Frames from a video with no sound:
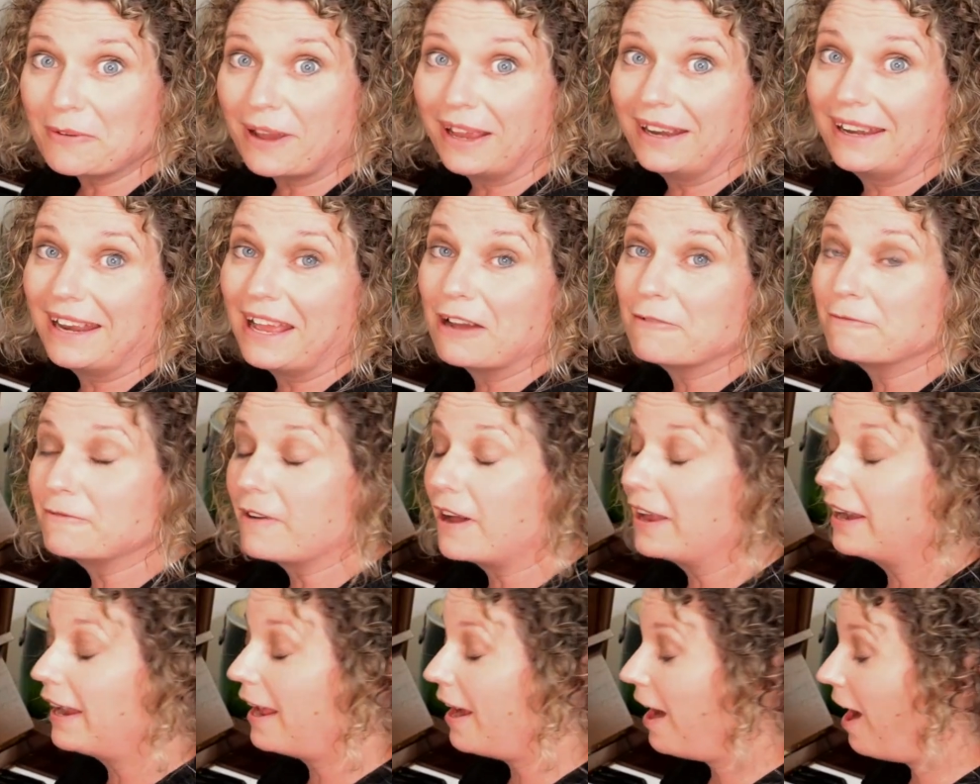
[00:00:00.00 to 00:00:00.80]
way now,
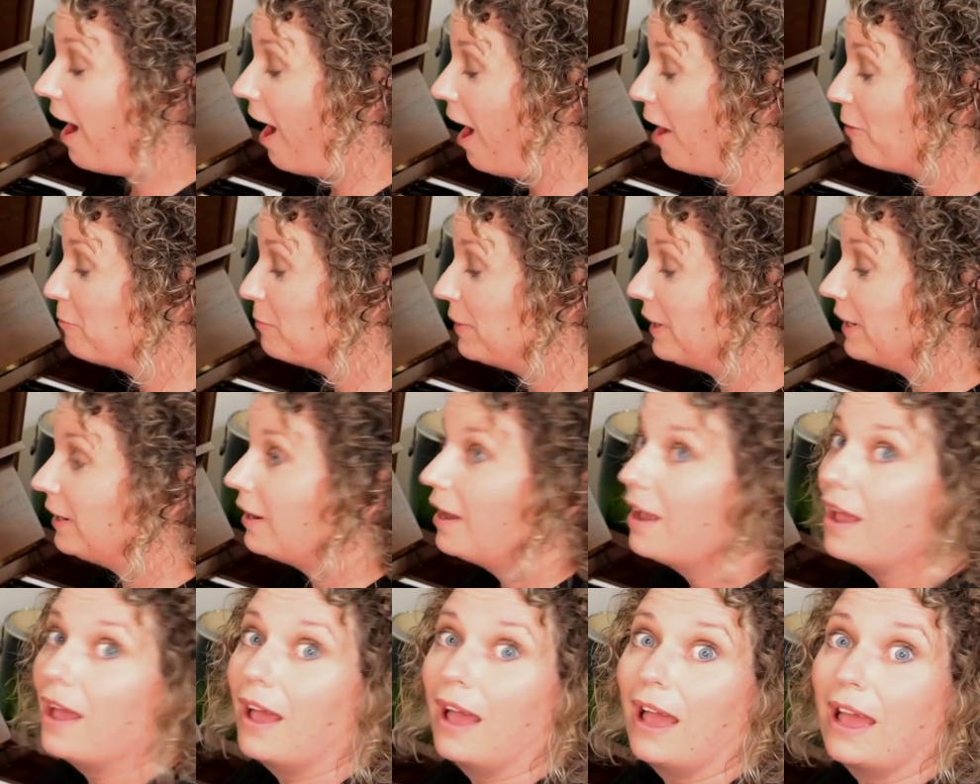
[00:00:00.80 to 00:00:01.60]
find our heartbeat
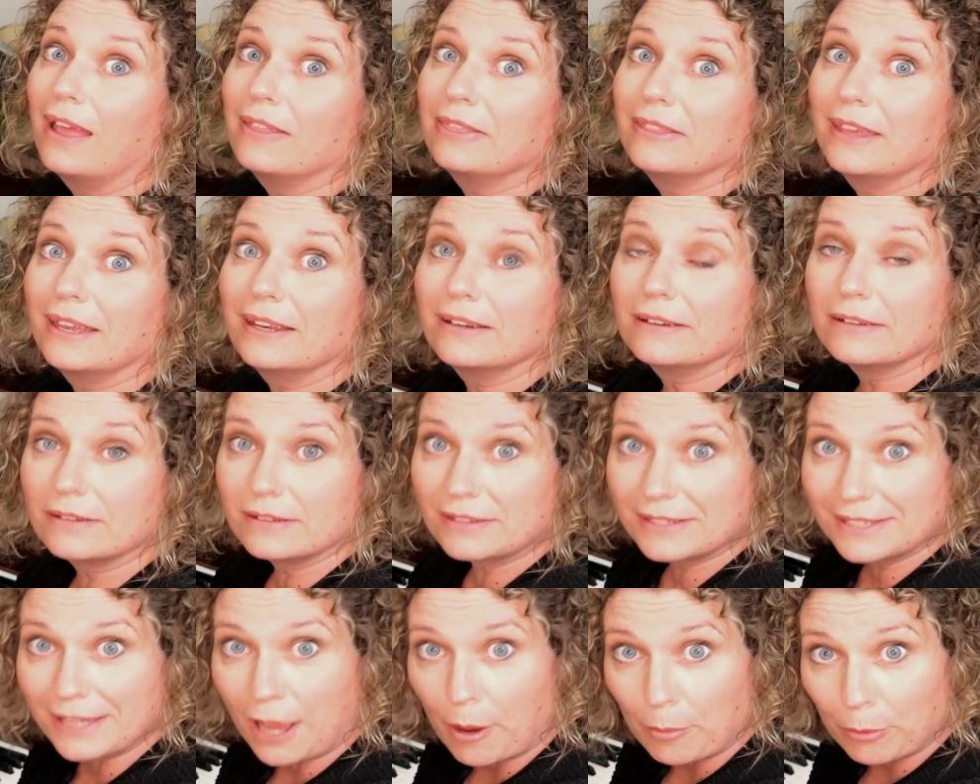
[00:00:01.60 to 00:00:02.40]
and
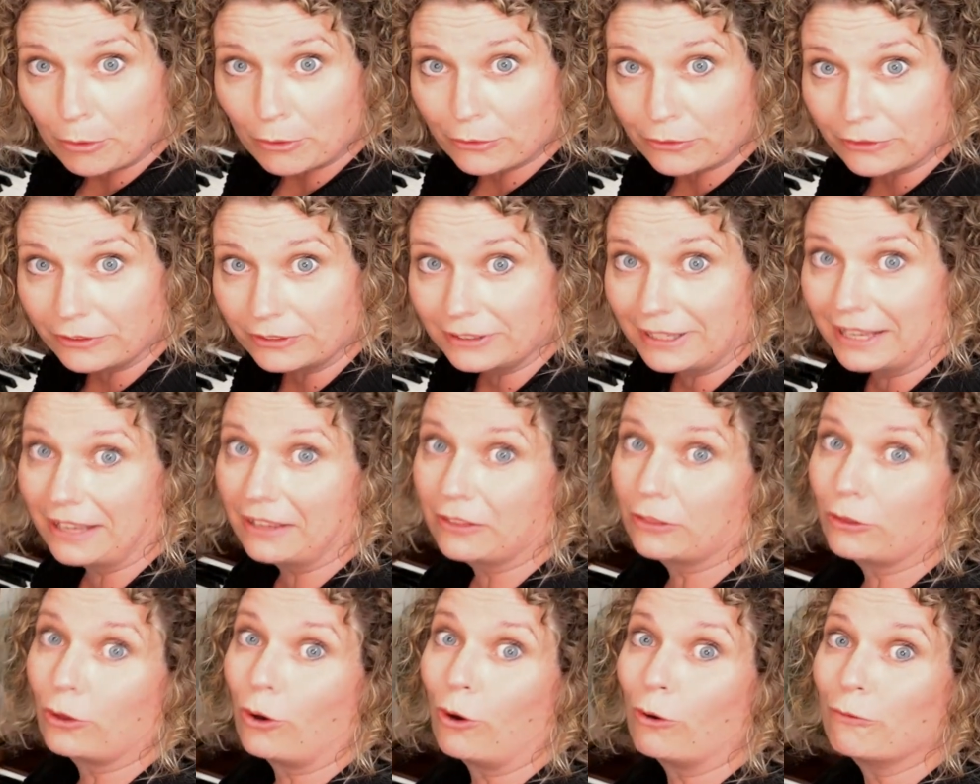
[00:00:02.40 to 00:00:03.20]
then double the
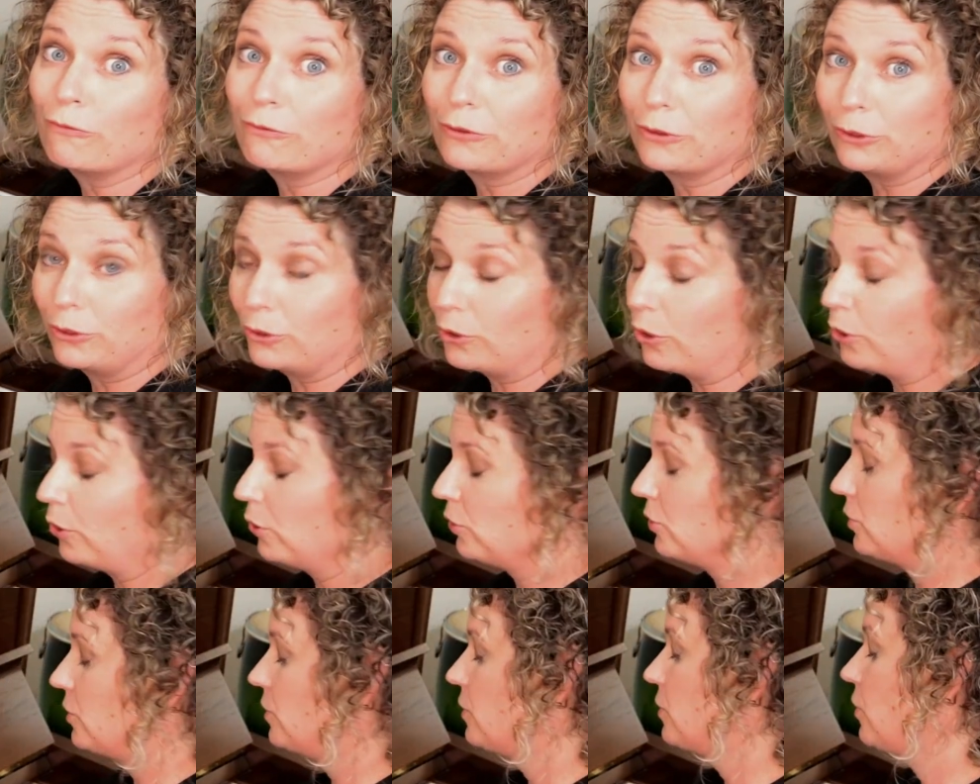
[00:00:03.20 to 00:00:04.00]
length of the
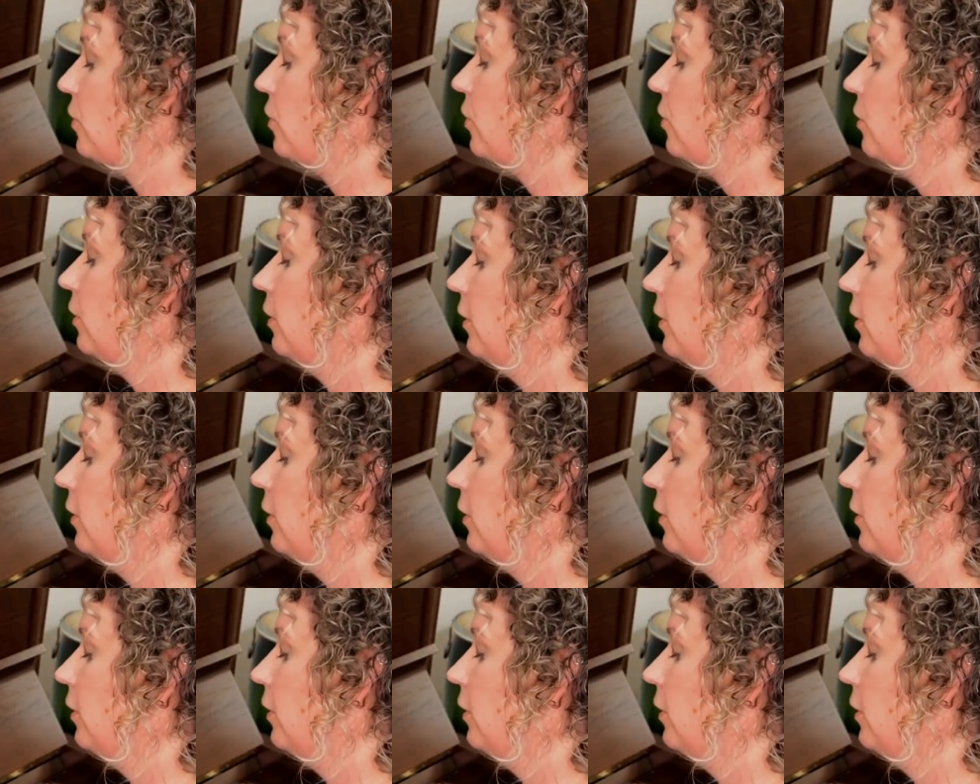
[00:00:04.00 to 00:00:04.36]
note. So